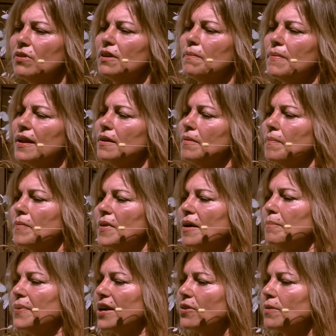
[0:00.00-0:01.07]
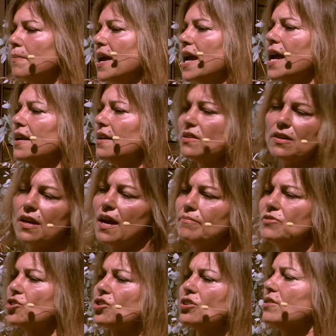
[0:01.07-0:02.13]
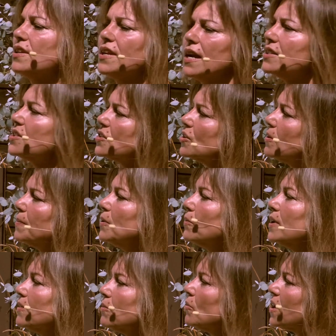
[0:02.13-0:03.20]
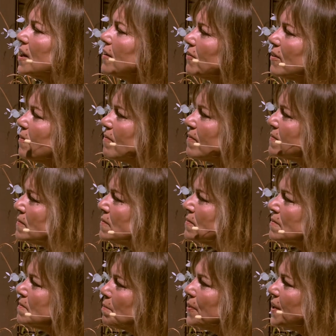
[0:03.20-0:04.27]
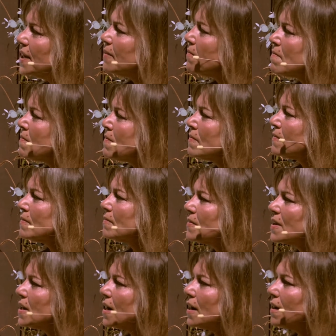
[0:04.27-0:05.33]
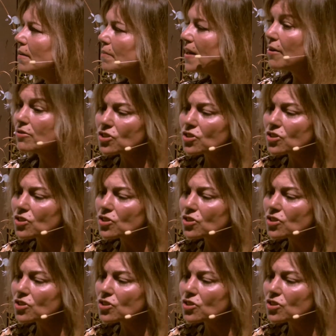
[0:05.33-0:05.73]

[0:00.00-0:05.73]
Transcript: would have been a better man, I'm sure that I'd still be with one of them. But I